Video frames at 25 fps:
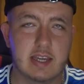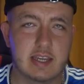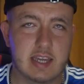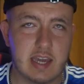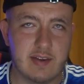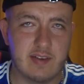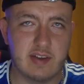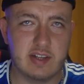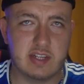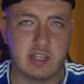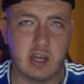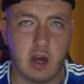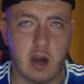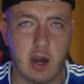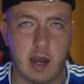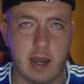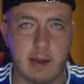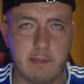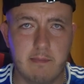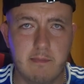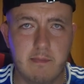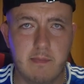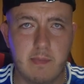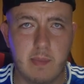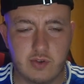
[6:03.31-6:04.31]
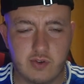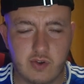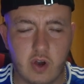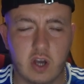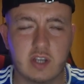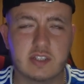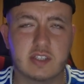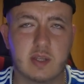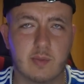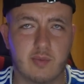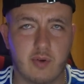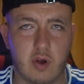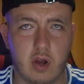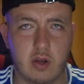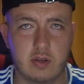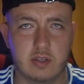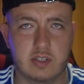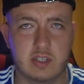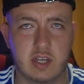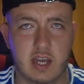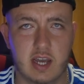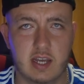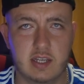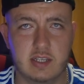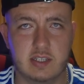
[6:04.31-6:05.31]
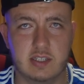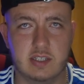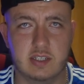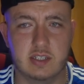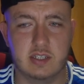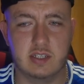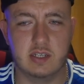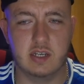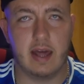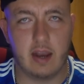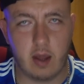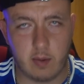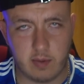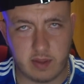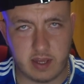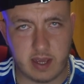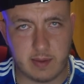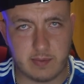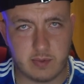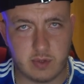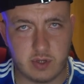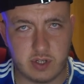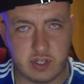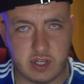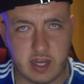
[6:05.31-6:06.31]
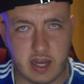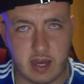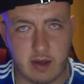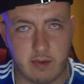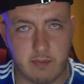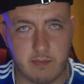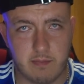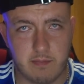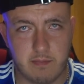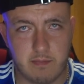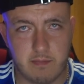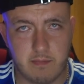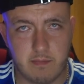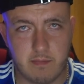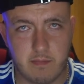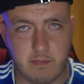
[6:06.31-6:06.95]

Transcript: Give it time, trust the process, and up the Ipswich Town.